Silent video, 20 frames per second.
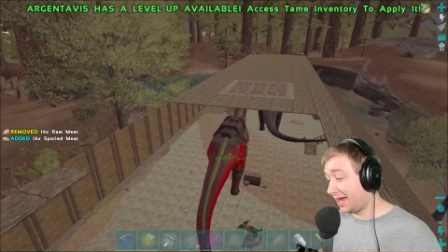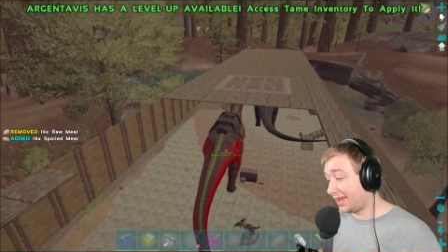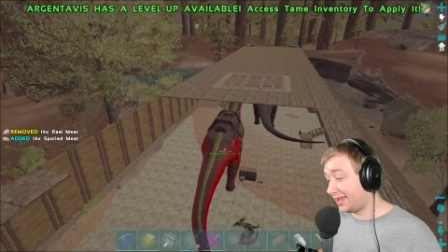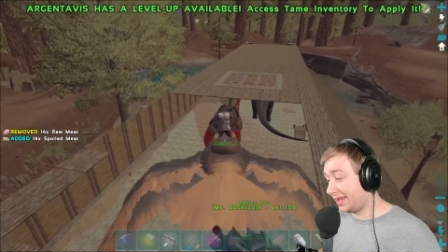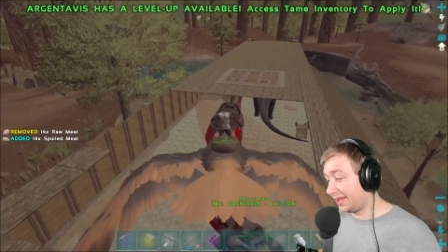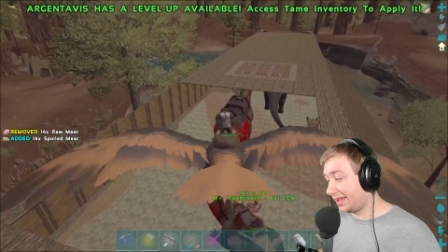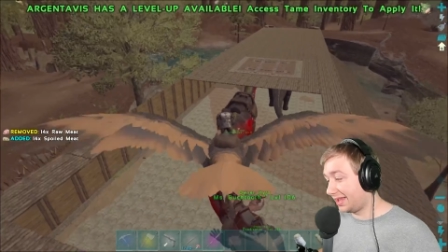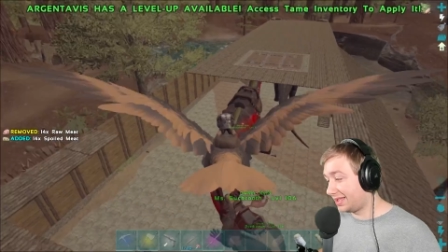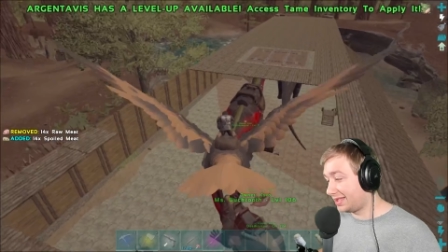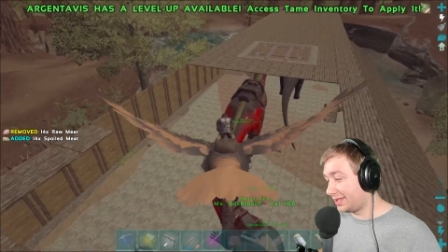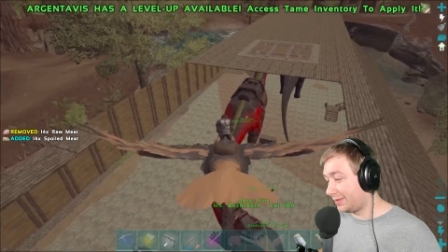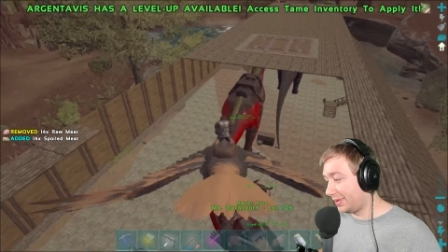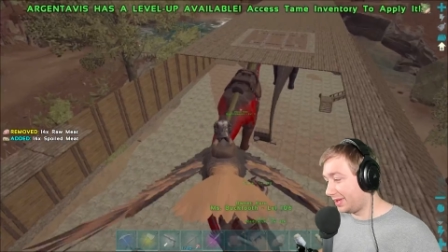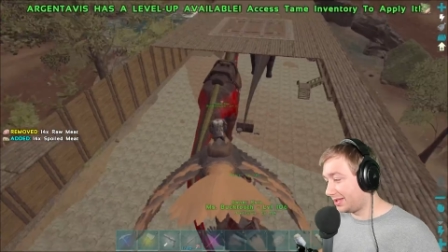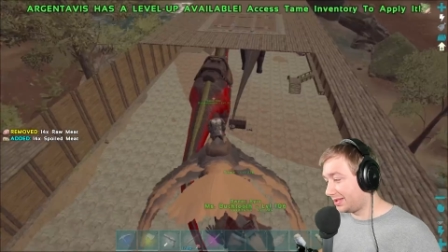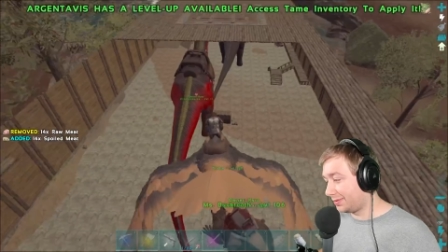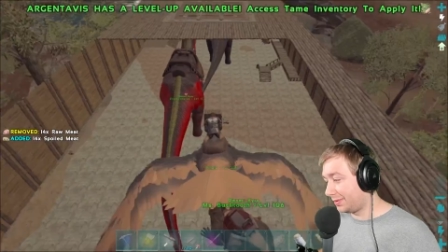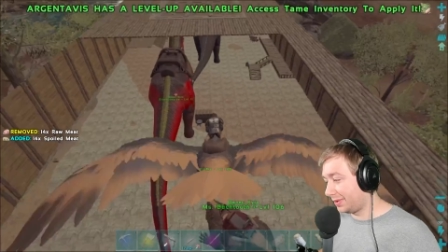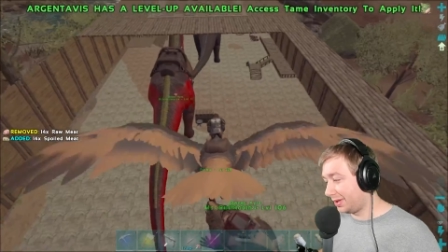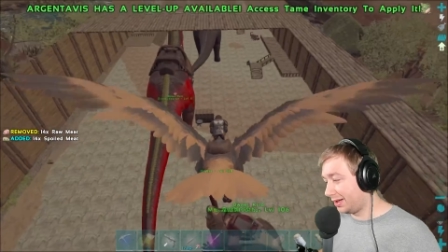I think that's the
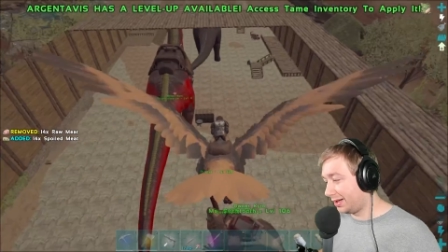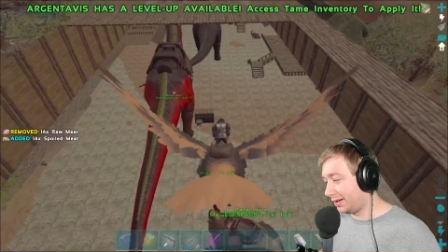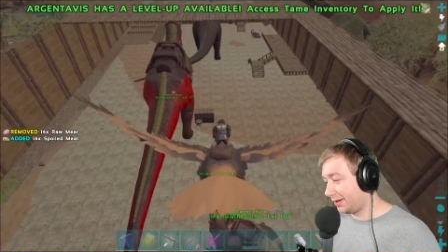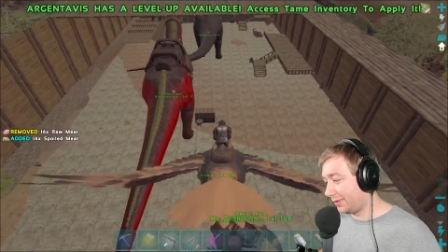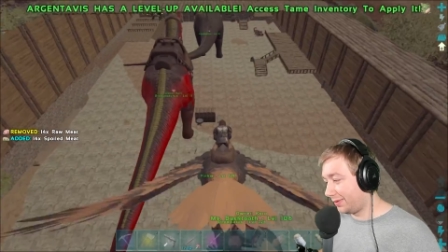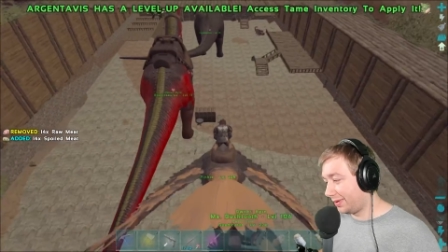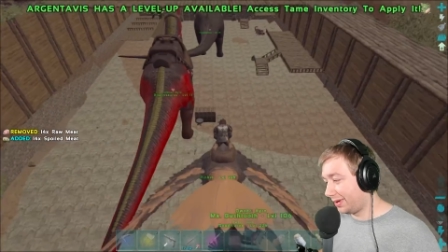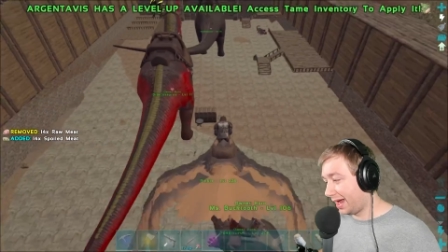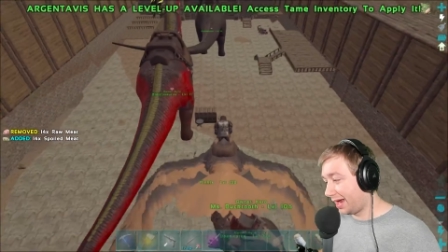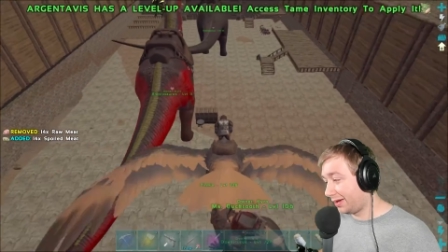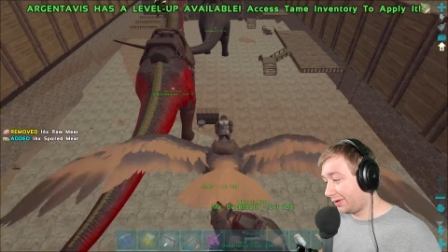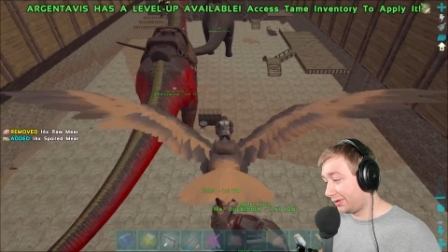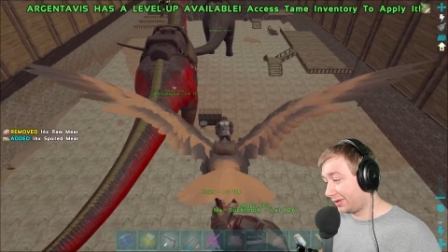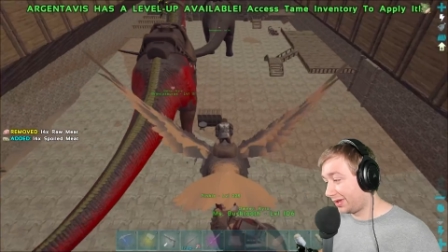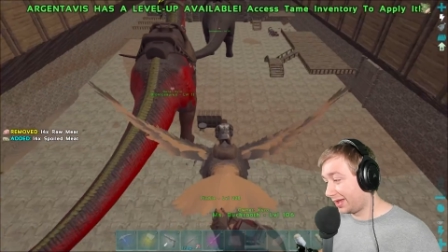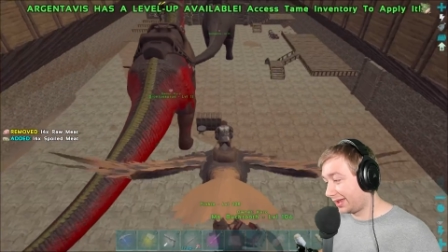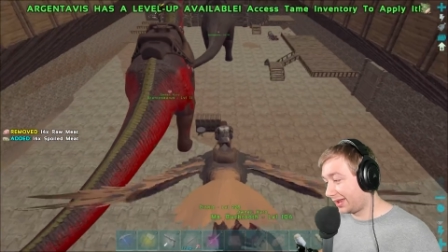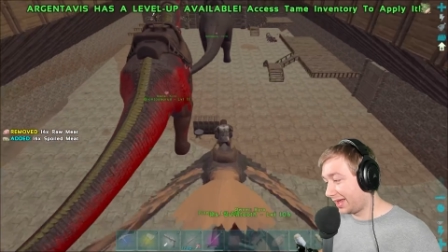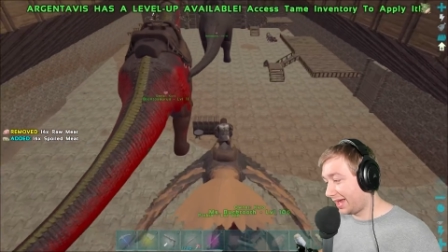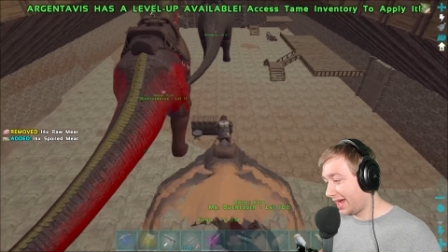best way to do it. I don't
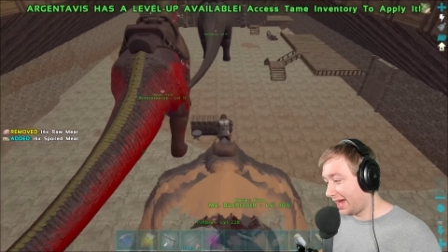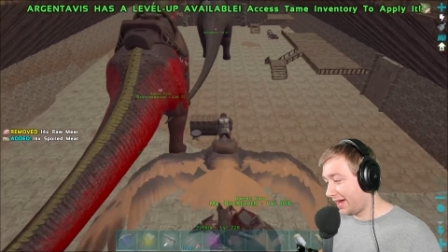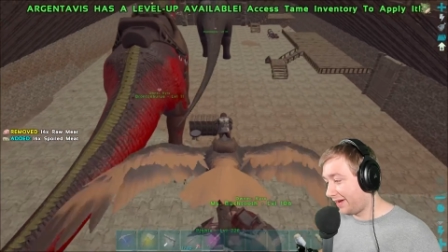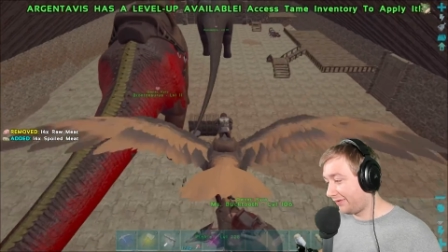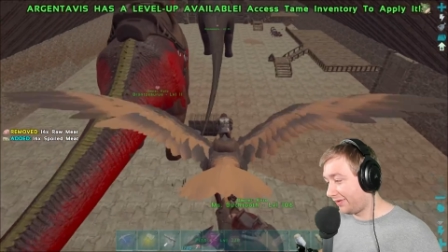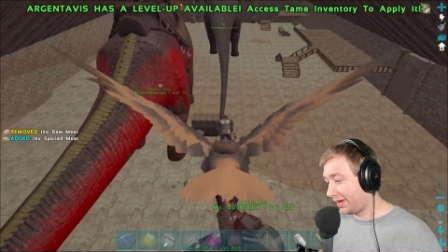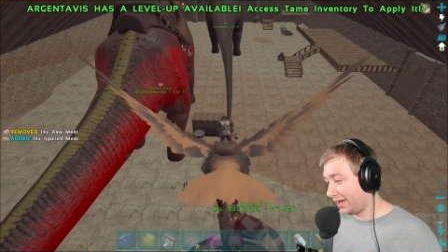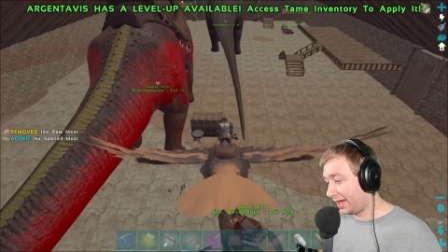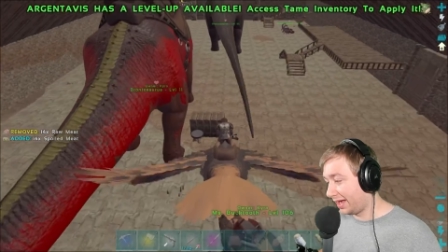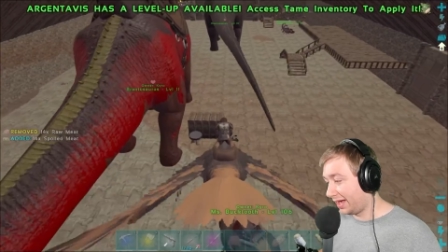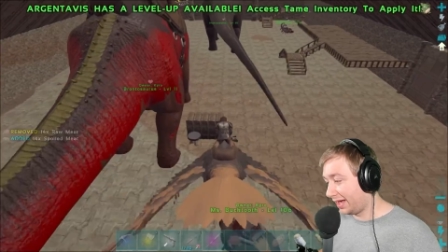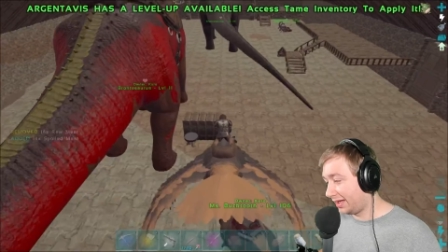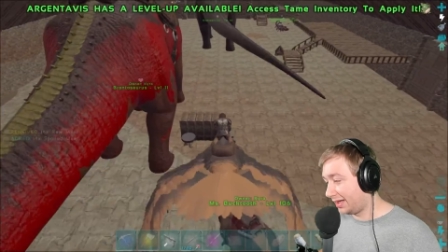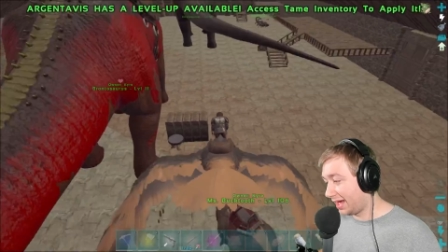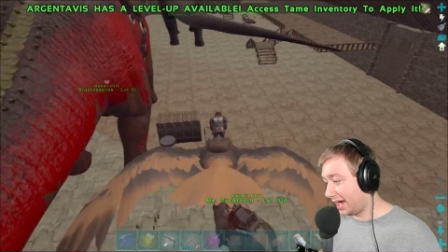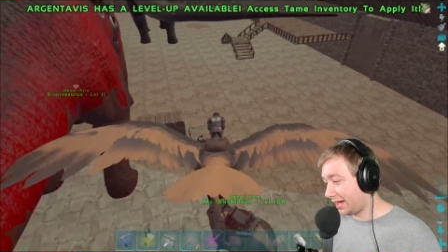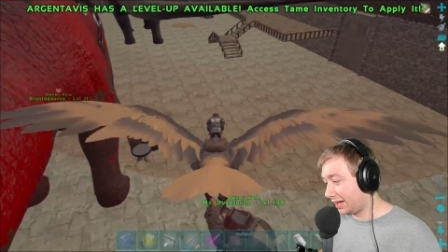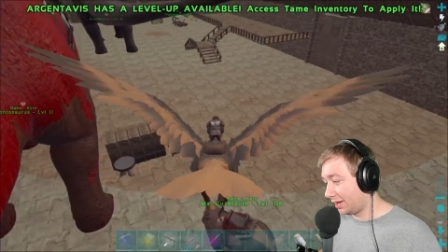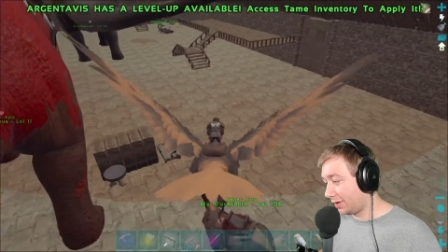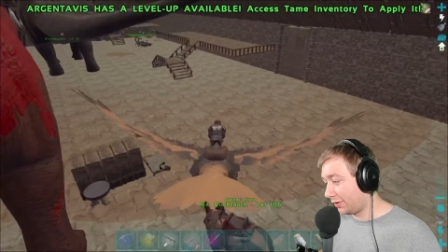think they have a
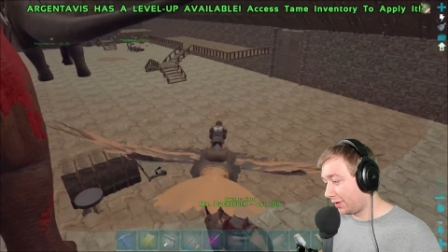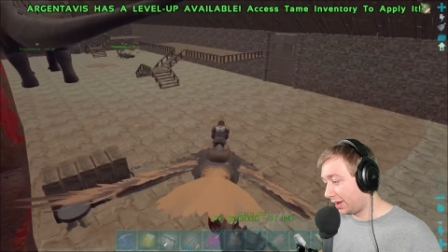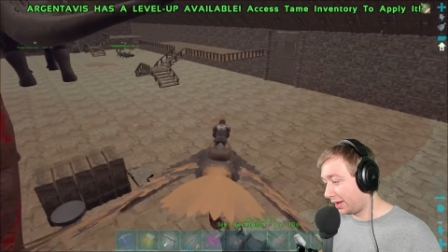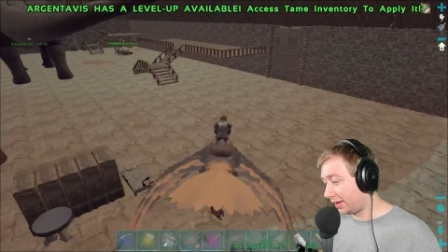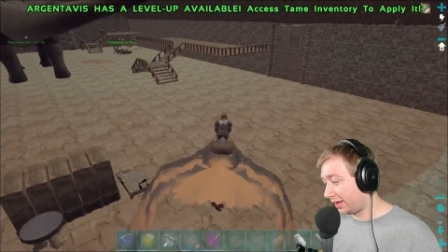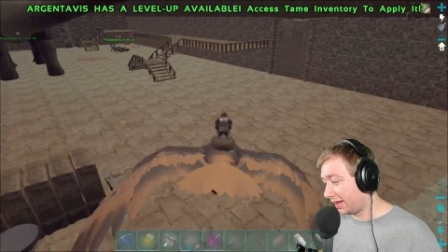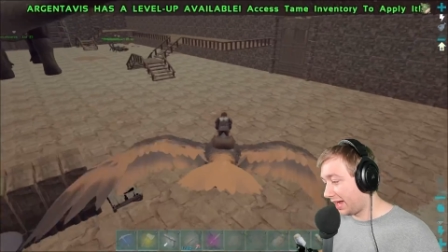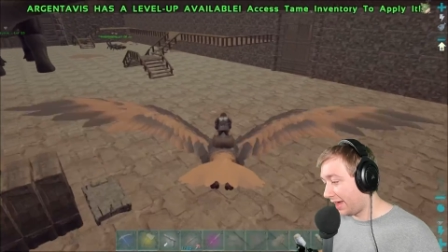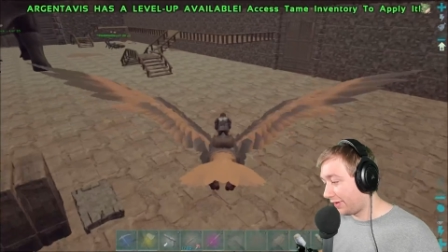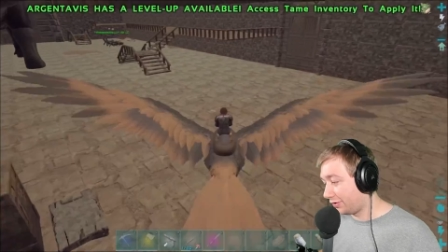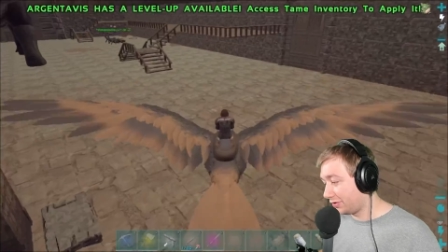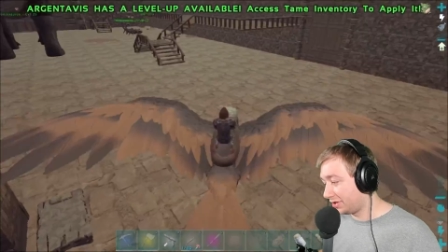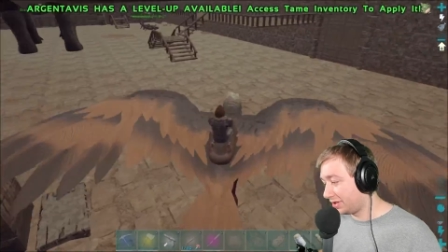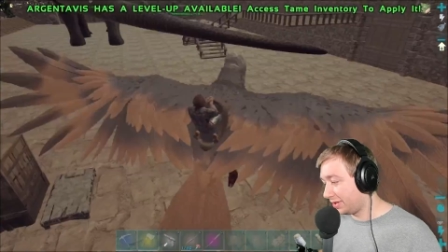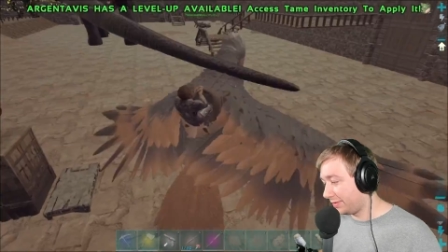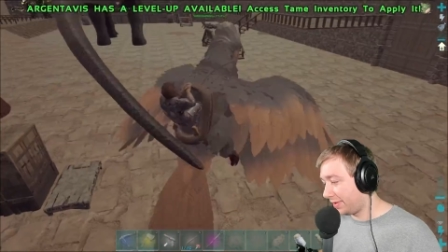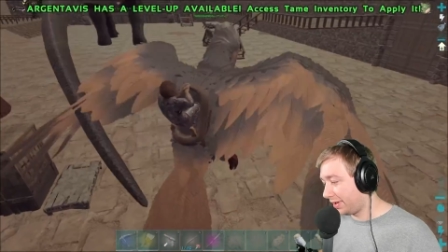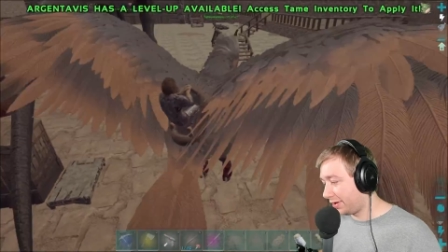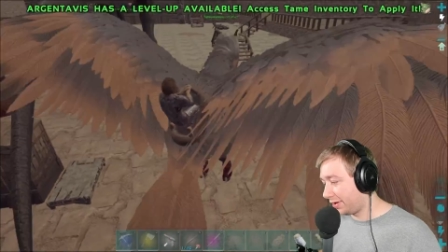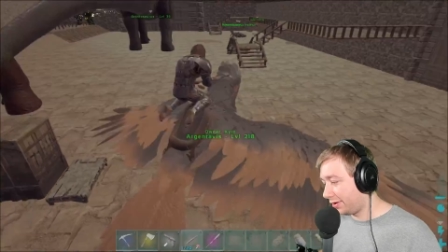dino that gathers
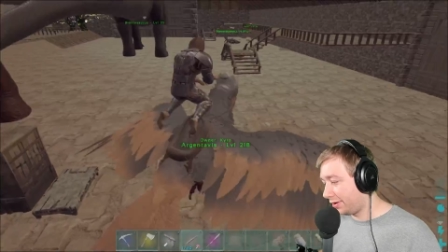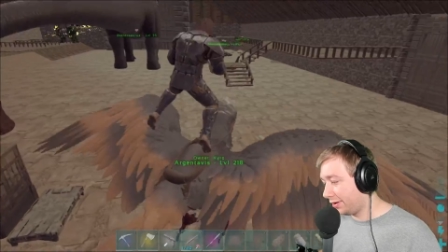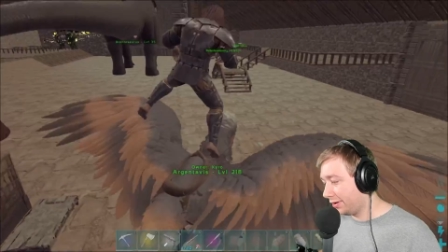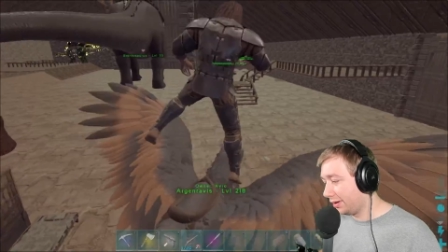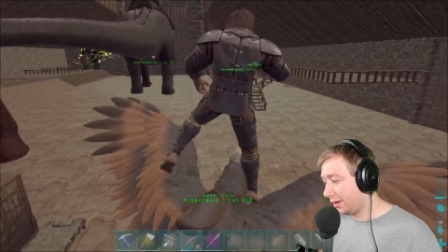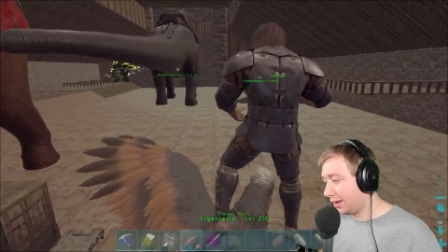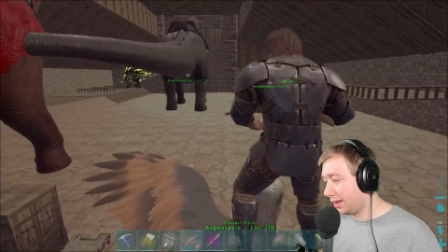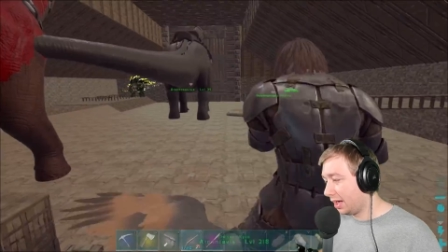it better.